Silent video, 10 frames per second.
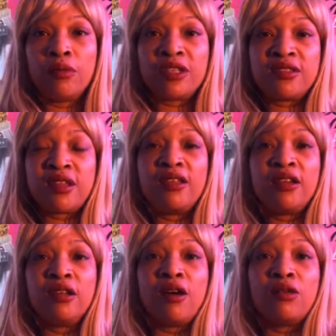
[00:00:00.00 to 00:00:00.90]
But
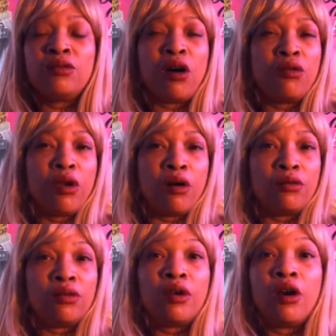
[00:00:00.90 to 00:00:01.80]
standing alone, oh
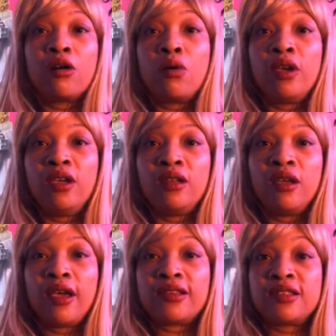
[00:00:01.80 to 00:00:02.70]
no, a queen
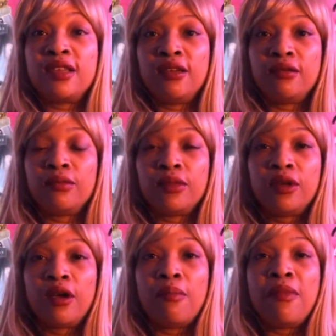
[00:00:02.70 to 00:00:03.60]
has a team,
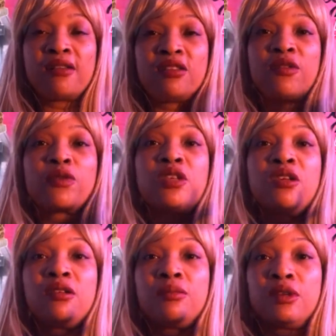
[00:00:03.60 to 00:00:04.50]
a masterful
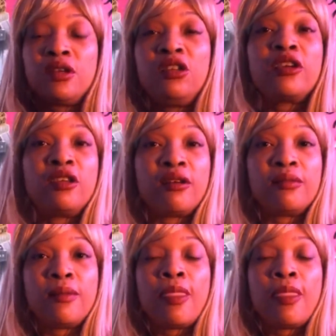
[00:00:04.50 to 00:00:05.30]
team. Look it up.